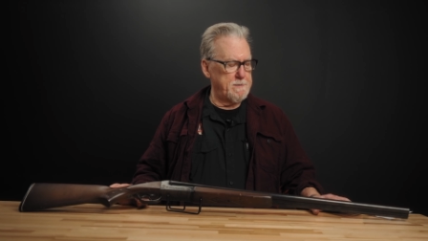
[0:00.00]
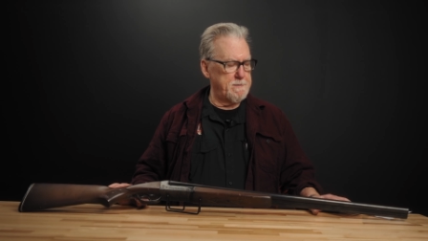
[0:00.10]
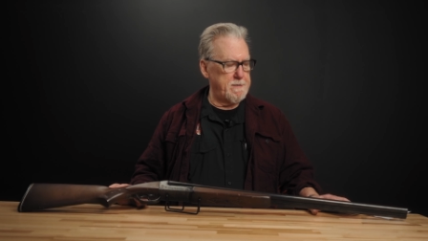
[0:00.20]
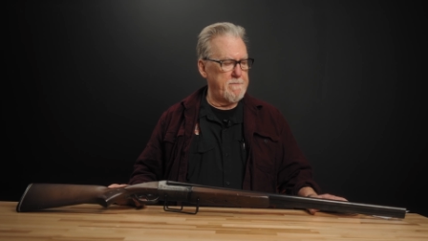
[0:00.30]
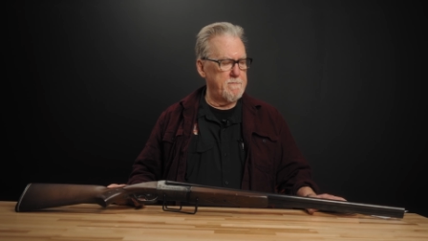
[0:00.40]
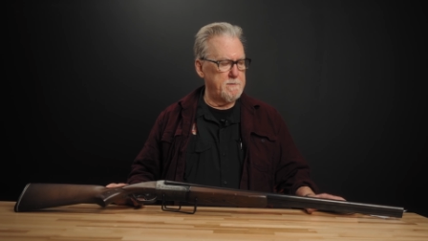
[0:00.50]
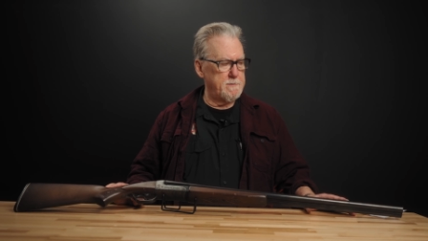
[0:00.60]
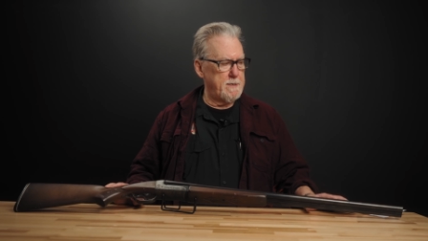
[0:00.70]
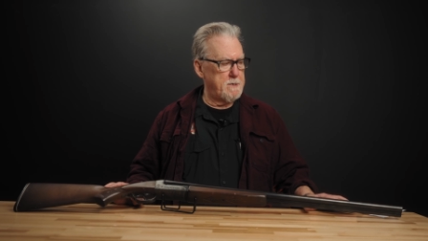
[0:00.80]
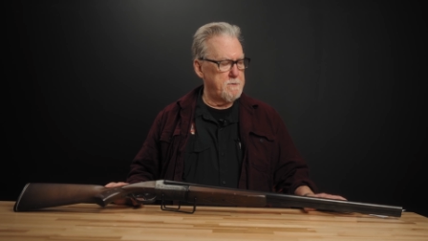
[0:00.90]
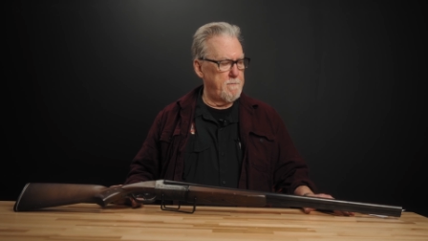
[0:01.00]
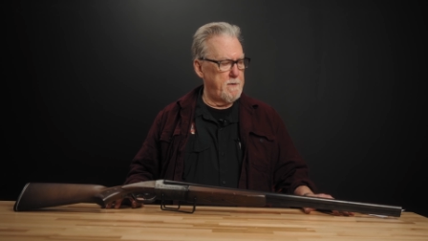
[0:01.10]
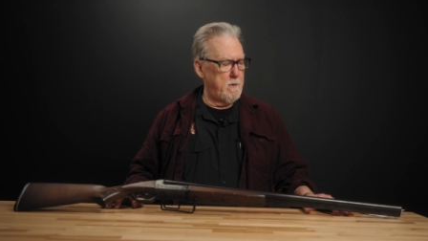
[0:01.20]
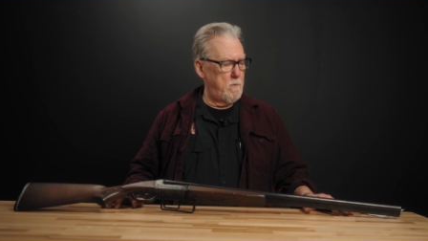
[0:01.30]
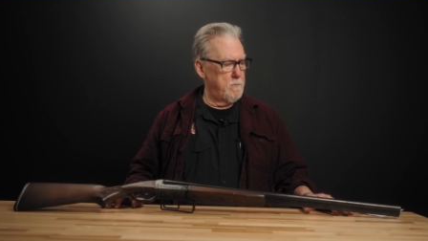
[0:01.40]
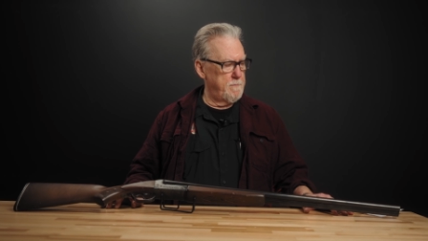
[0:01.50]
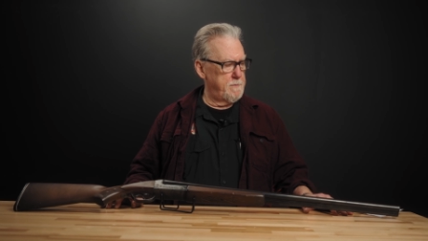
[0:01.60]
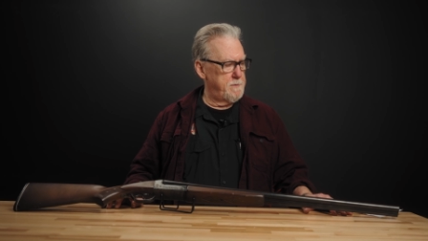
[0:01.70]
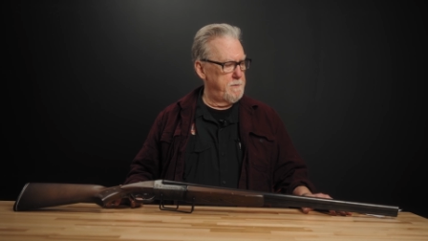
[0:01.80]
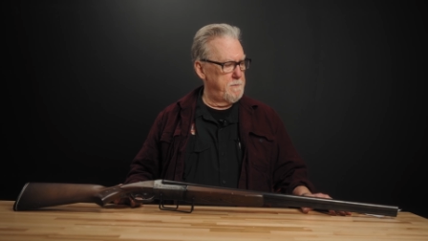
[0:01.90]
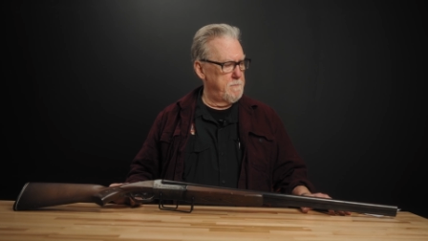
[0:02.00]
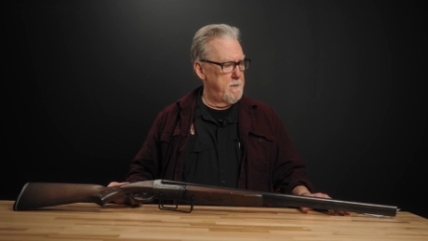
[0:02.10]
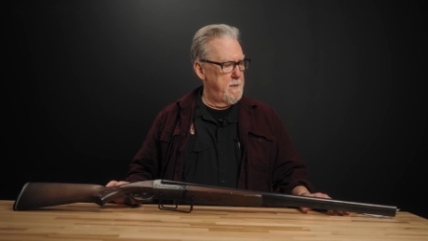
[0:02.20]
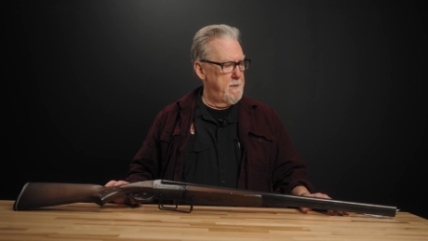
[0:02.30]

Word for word: and Stevens is actually the older of the two.